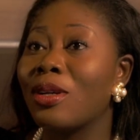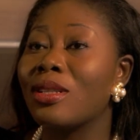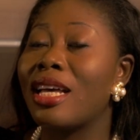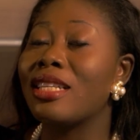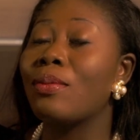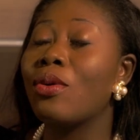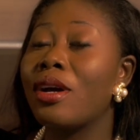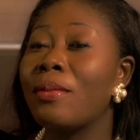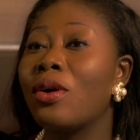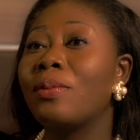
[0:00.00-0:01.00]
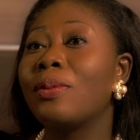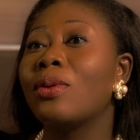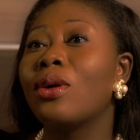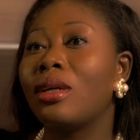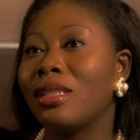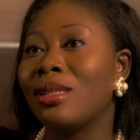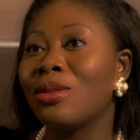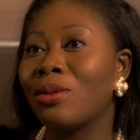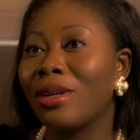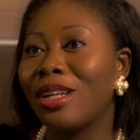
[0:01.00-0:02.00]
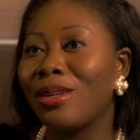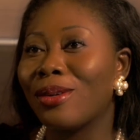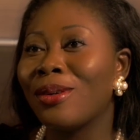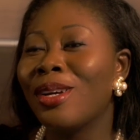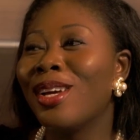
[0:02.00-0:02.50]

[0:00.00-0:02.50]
because as more and more people got into radio,